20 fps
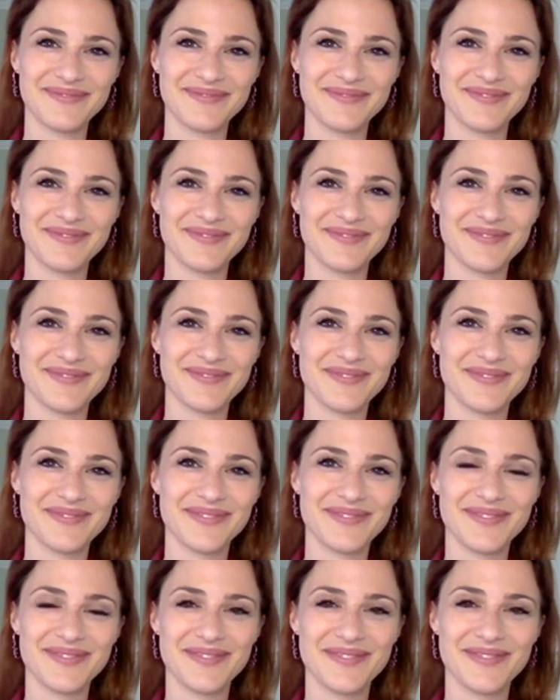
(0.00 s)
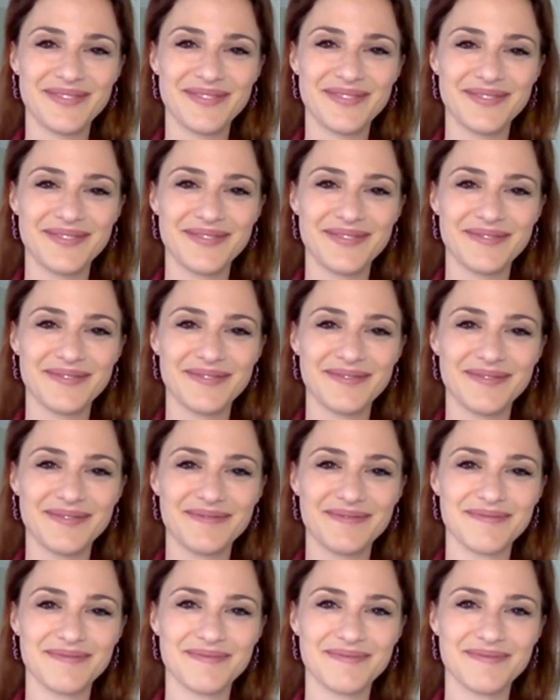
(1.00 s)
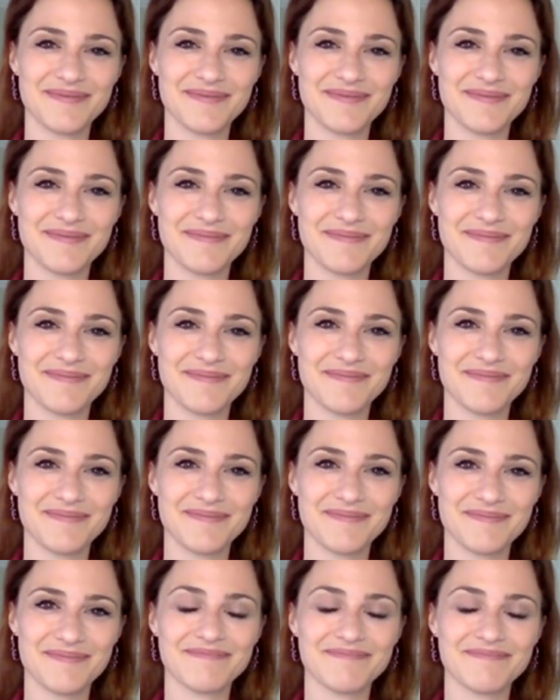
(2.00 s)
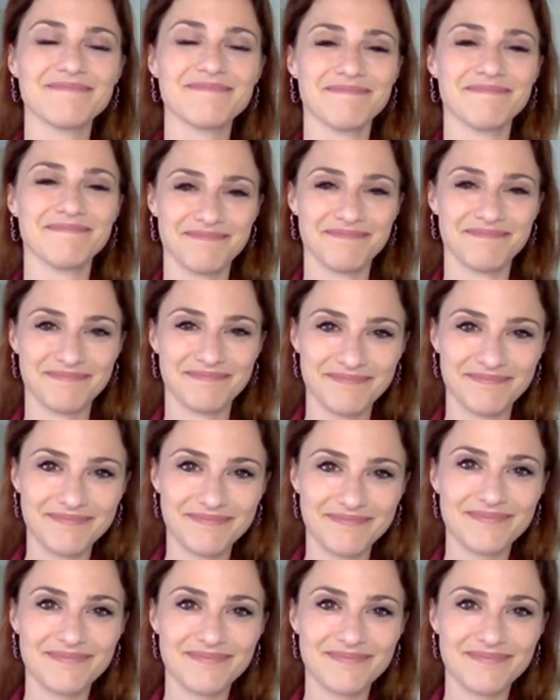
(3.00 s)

[no speech]